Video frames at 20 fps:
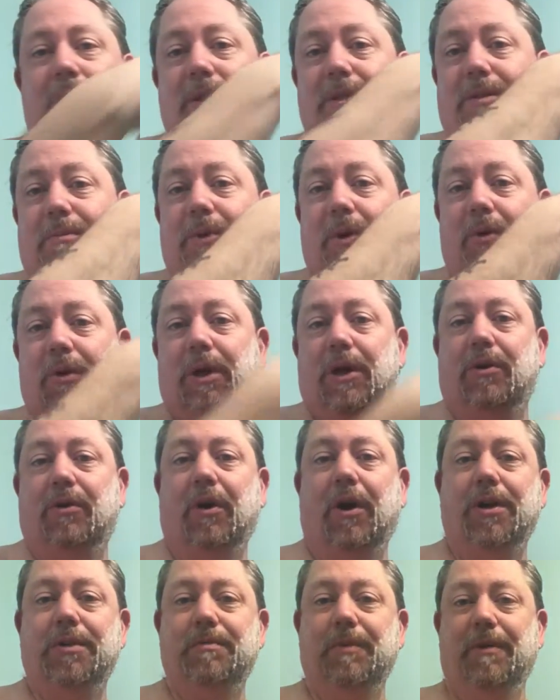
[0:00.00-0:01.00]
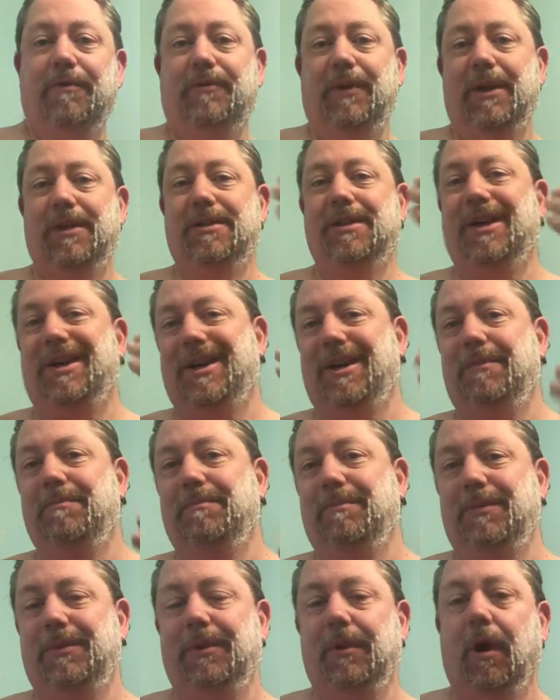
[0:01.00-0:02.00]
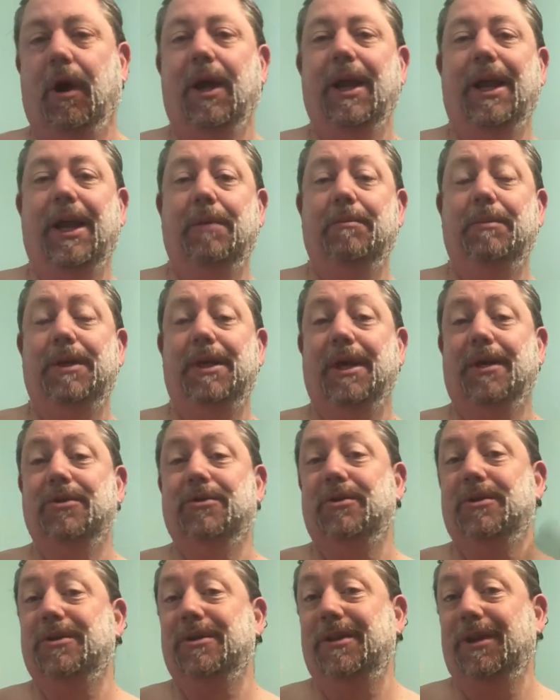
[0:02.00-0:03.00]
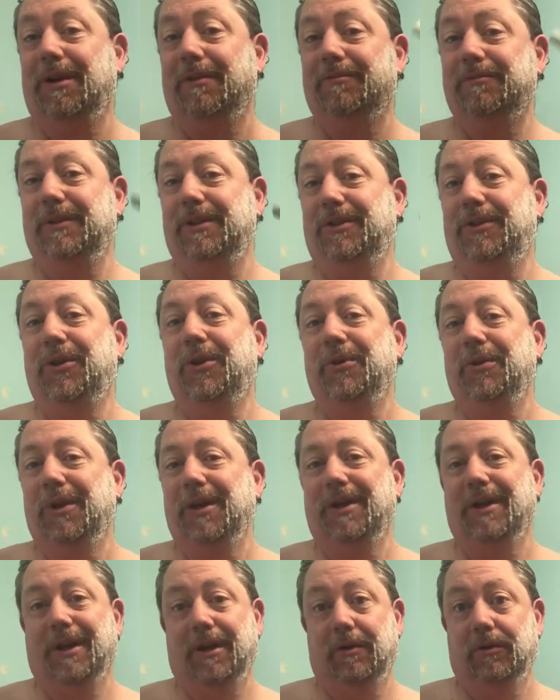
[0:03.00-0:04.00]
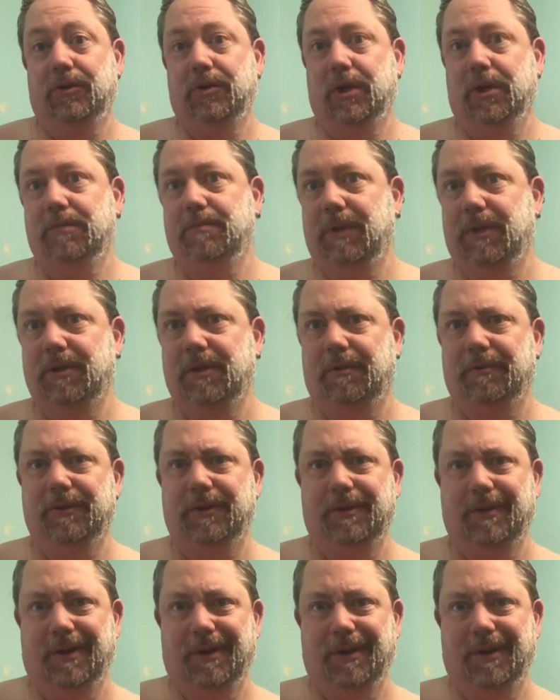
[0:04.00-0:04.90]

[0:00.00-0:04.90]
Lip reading: because I'm going across my face. I'm not ambidextrous enough to do it, and I don't trust myself to